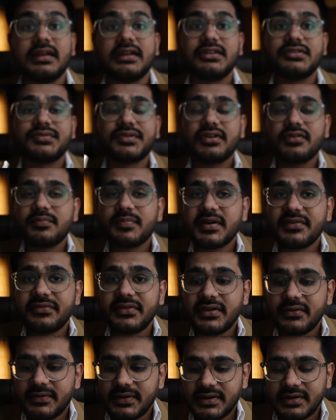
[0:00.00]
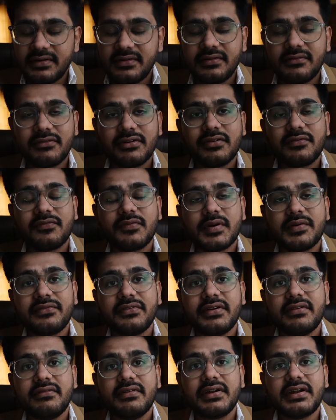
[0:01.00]
it is one of my favorite and one of my
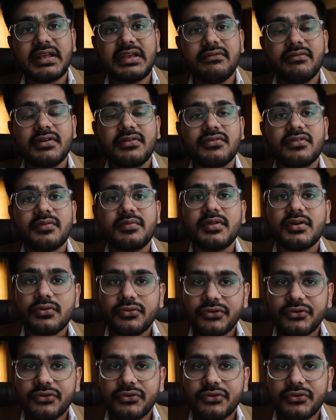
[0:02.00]
favorite even from the